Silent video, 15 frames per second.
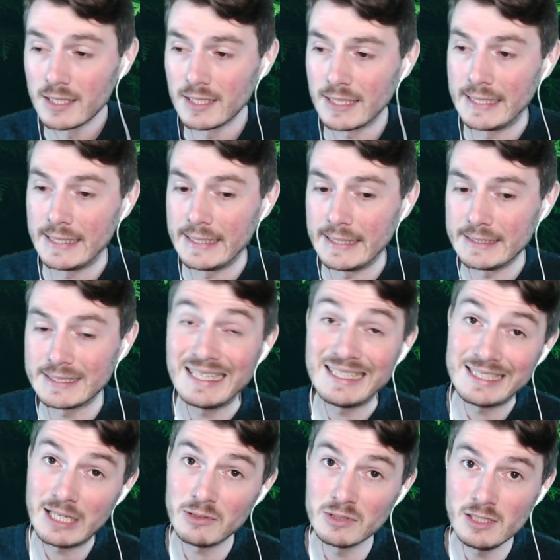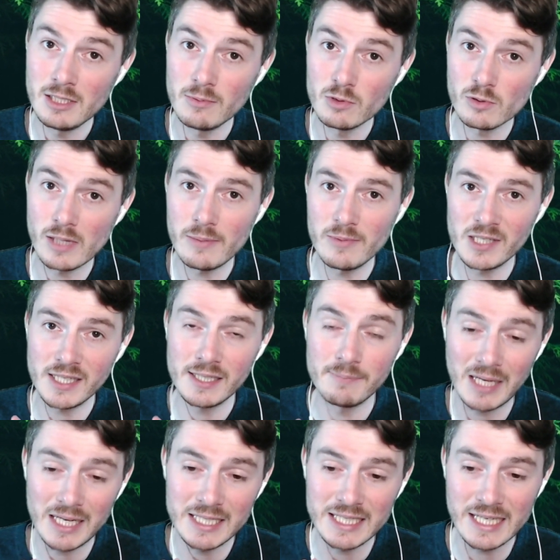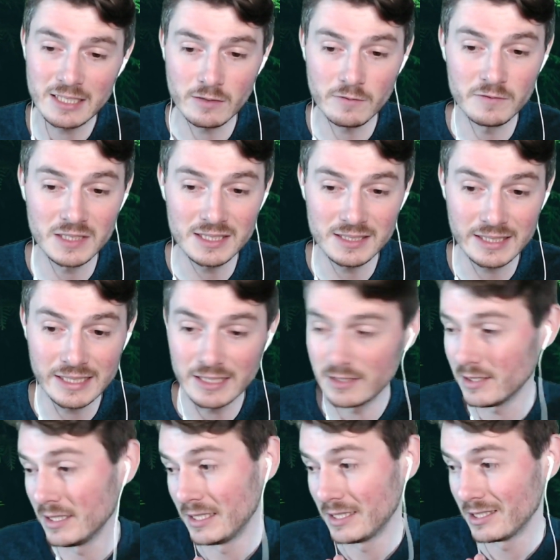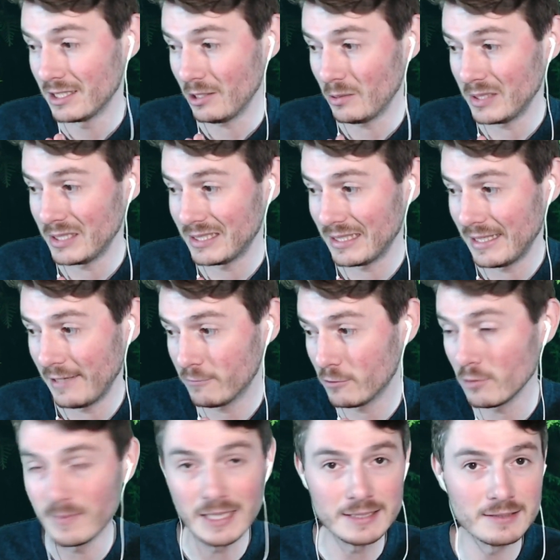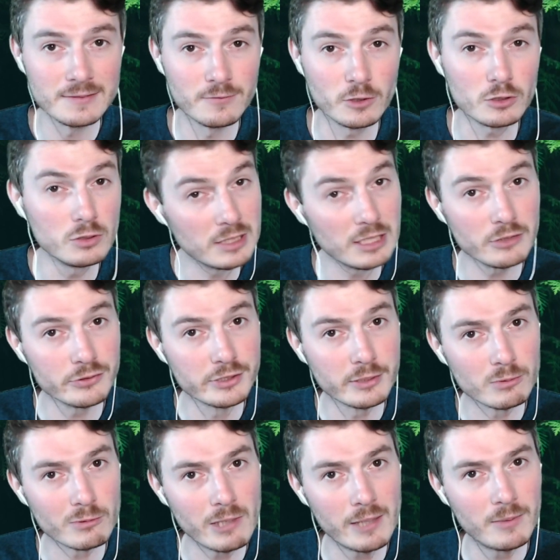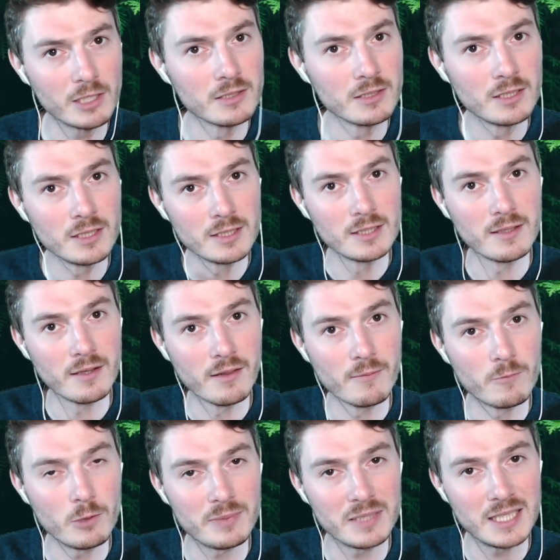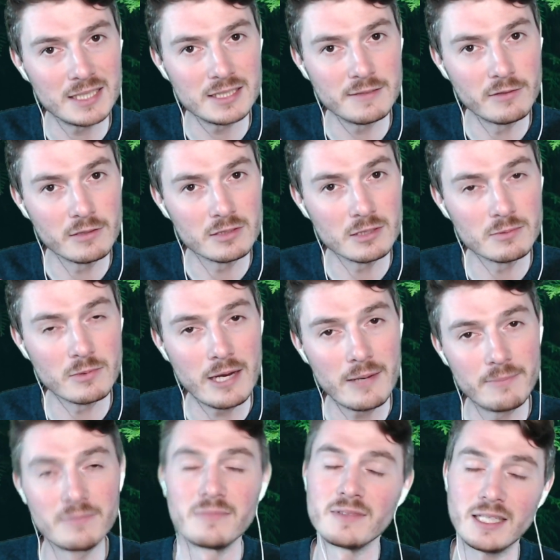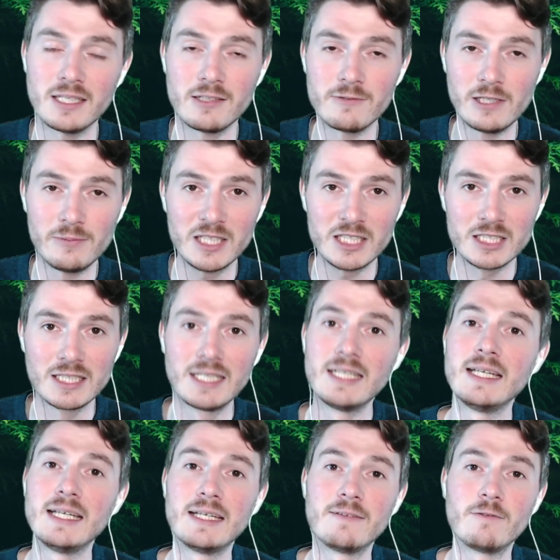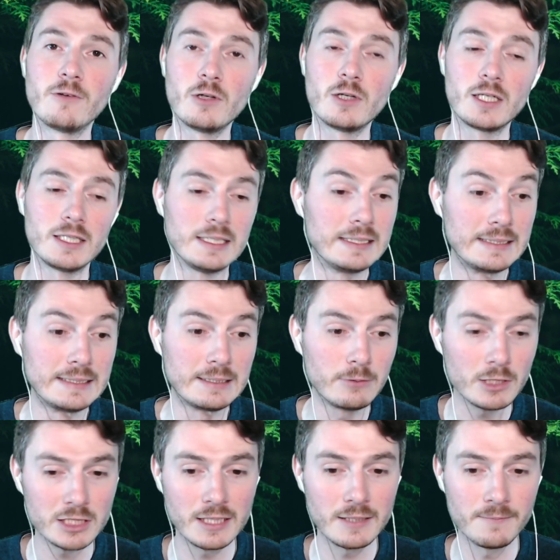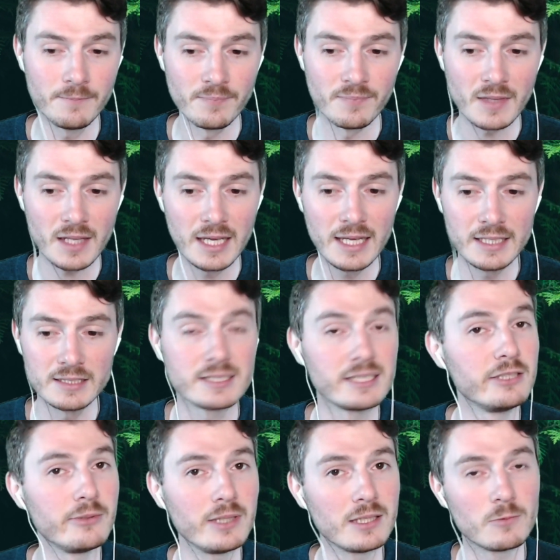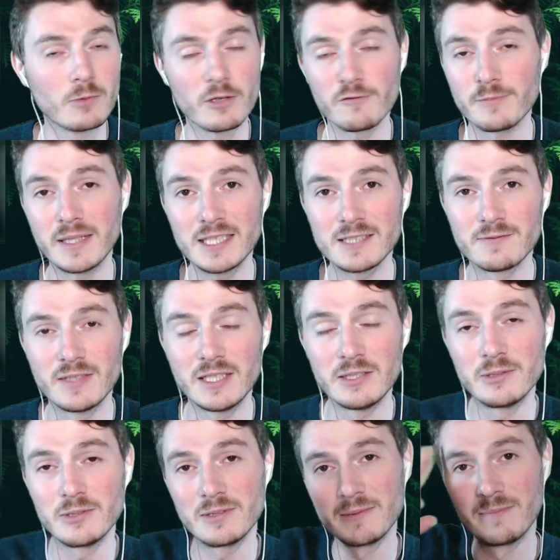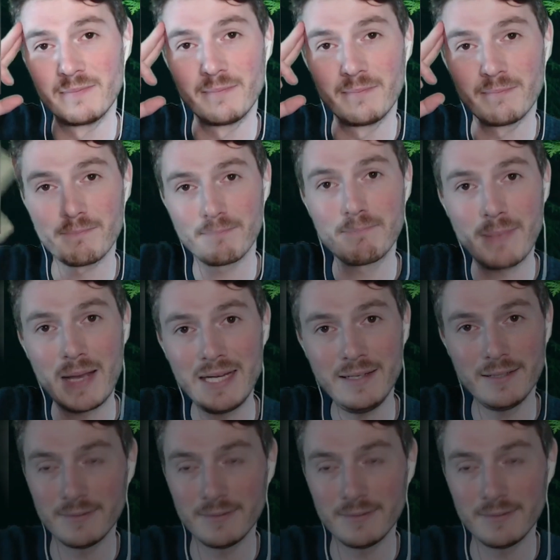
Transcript: uh, ten thousand subscriber by the end of this year. So we still have two months for two thousand subscriber. Would be nice if you subscribe. Thank you very much for uh, watching, and see you in one of my next videos. Bye.